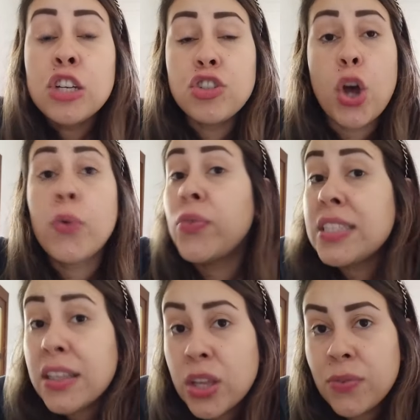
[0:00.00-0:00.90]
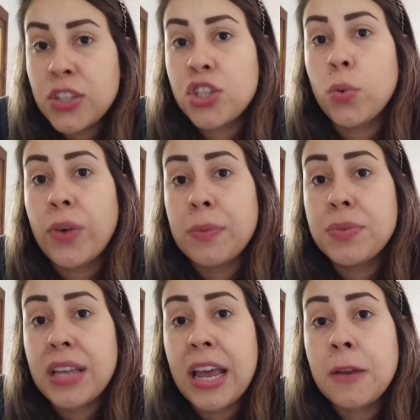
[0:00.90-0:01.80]
So visit the official
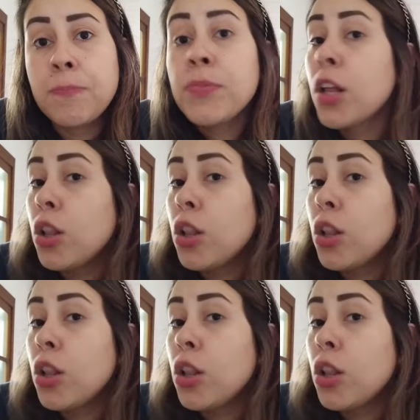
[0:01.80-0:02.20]
website,